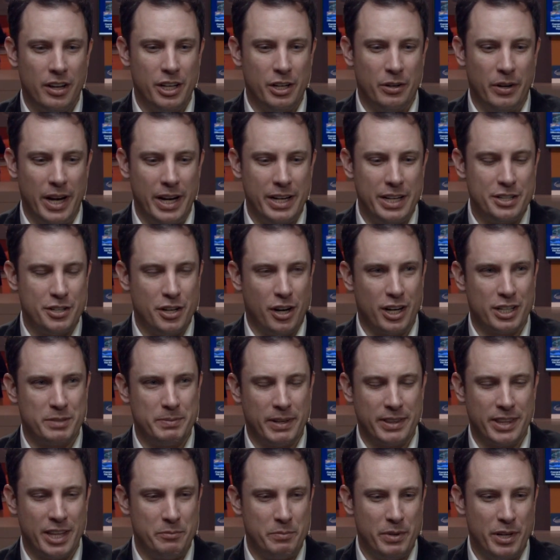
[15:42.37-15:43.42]
Andy talked
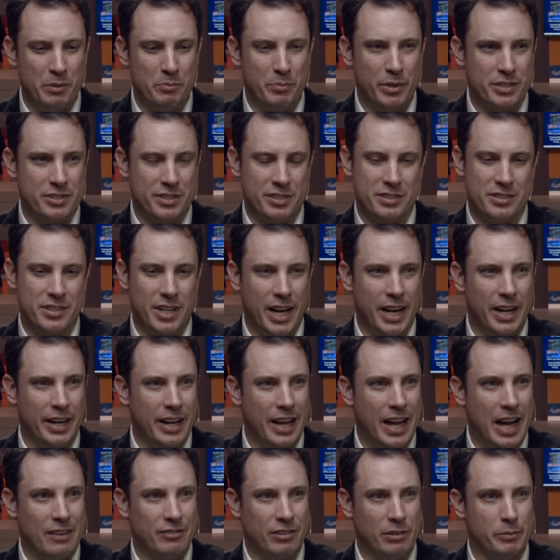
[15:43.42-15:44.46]
about they've been in business
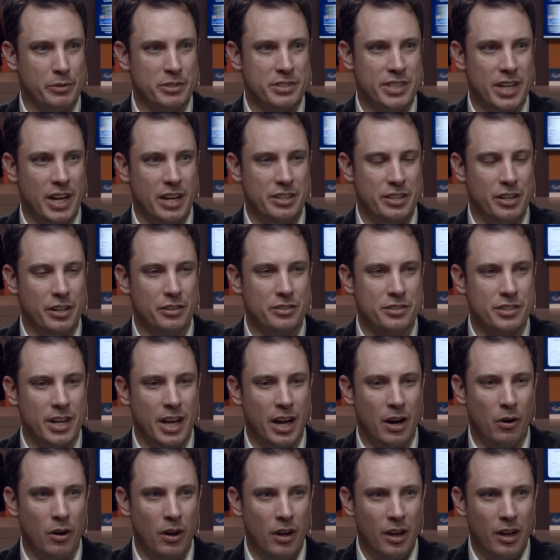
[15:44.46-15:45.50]
9.5, almost 10 years
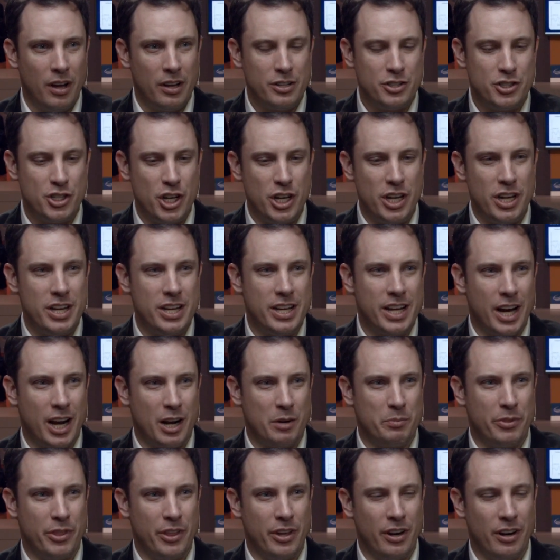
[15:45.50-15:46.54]
now. GE got
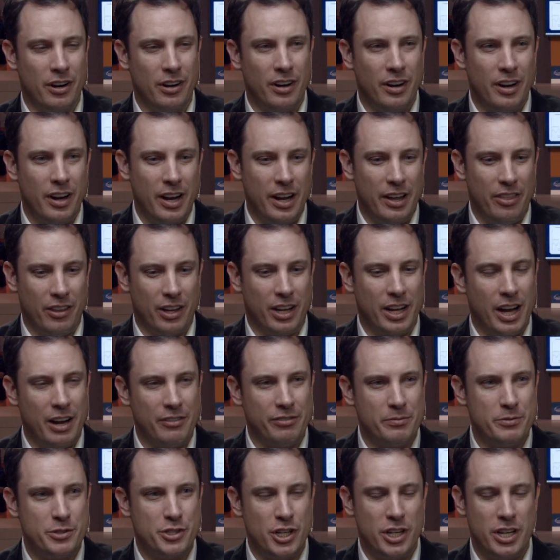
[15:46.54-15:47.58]
up there, and the guy
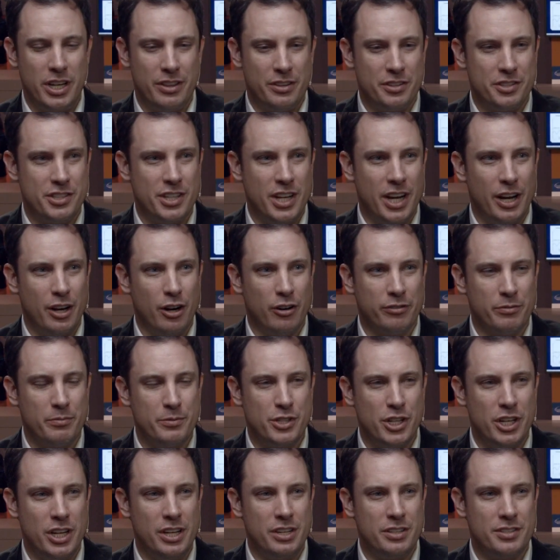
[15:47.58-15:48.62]
from GE, the CIO from
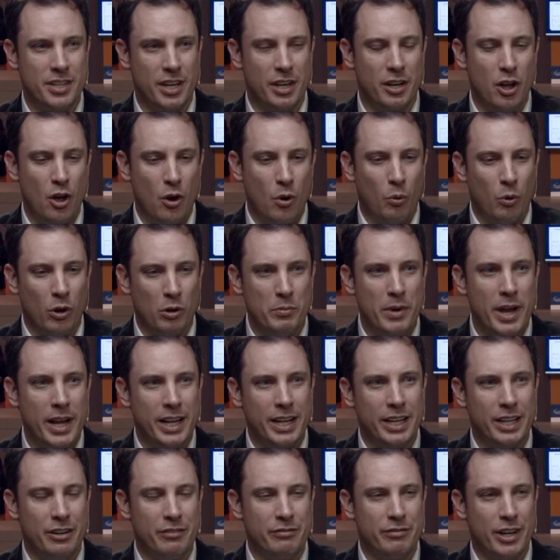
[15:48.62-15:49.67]
GE said, we're
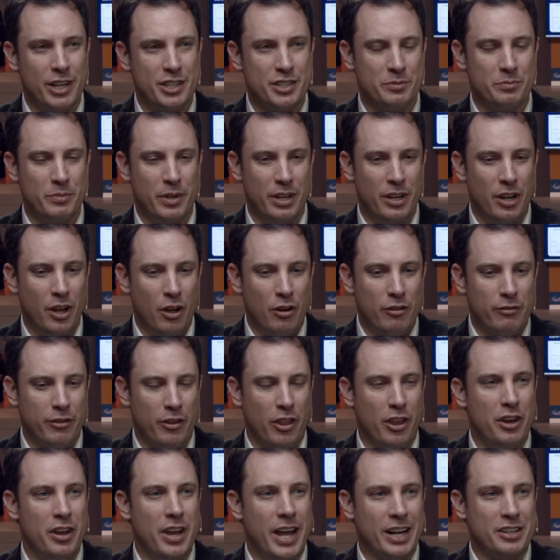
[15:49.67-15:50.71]
making an investment for
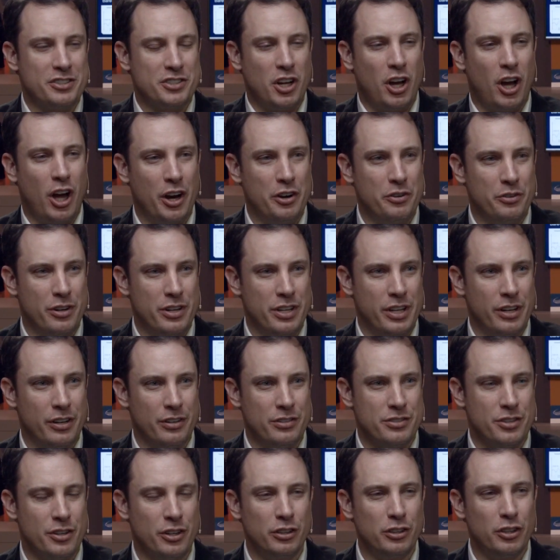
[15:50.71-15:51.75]
the next 100
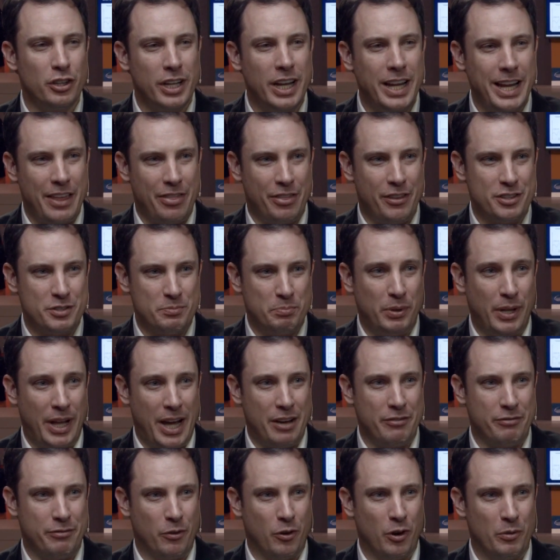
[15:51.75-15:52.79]
years. They're looking at this
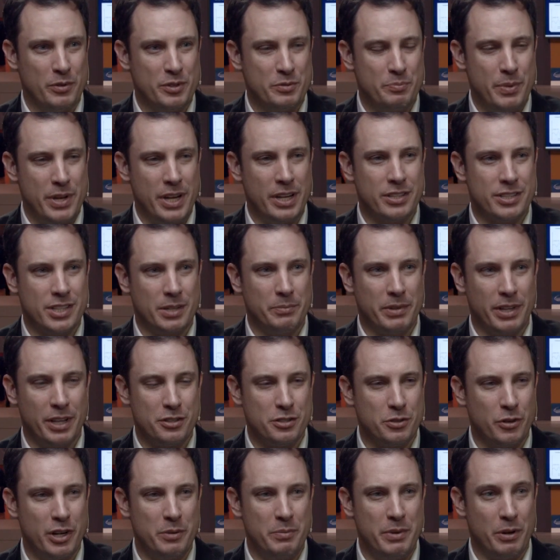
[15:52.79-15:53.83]
platform as being something
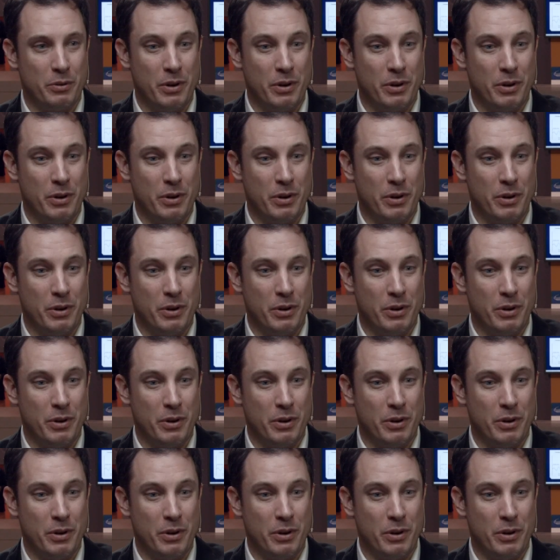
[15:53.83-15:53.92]
that's going to be